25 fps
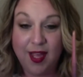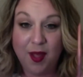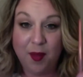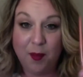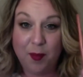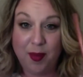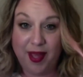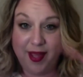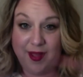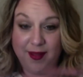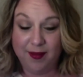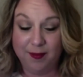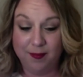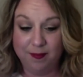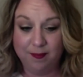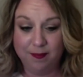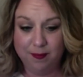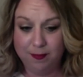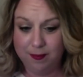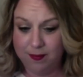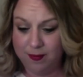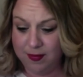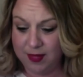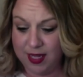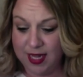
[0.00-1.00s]
But
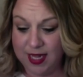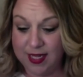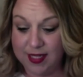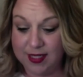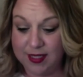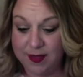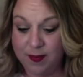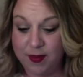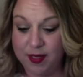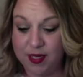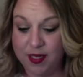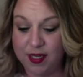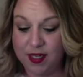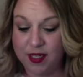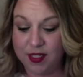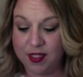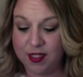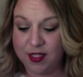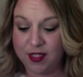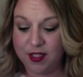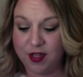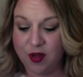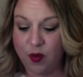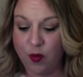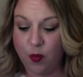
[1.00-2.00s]
it has been
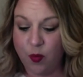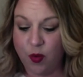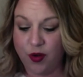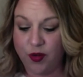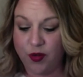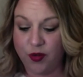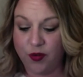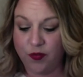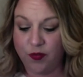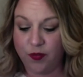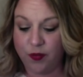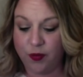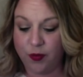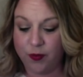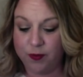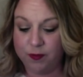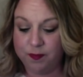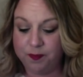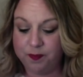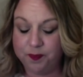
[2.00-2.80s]
so wonderful.